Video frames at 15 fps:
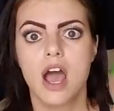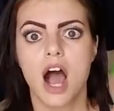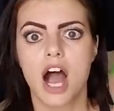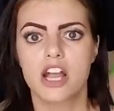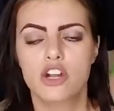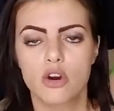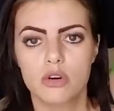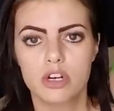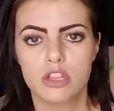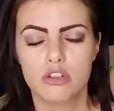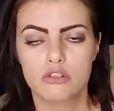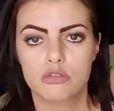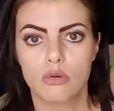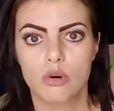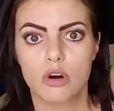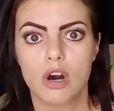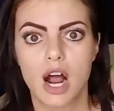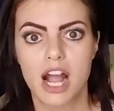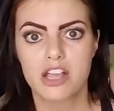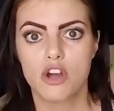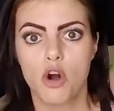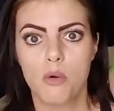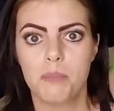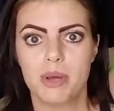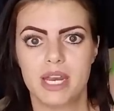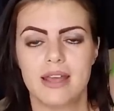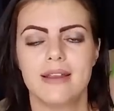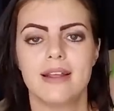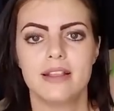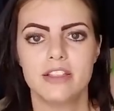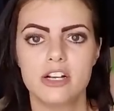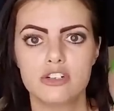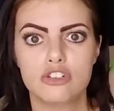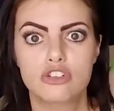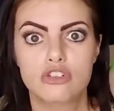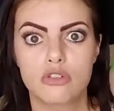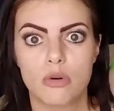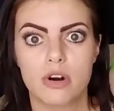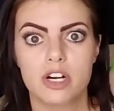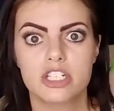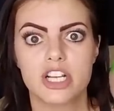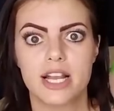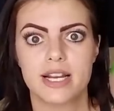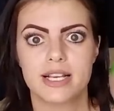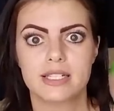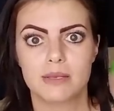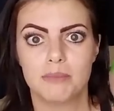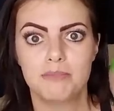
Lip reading: I go to the door, I open it, and there's George, and he has a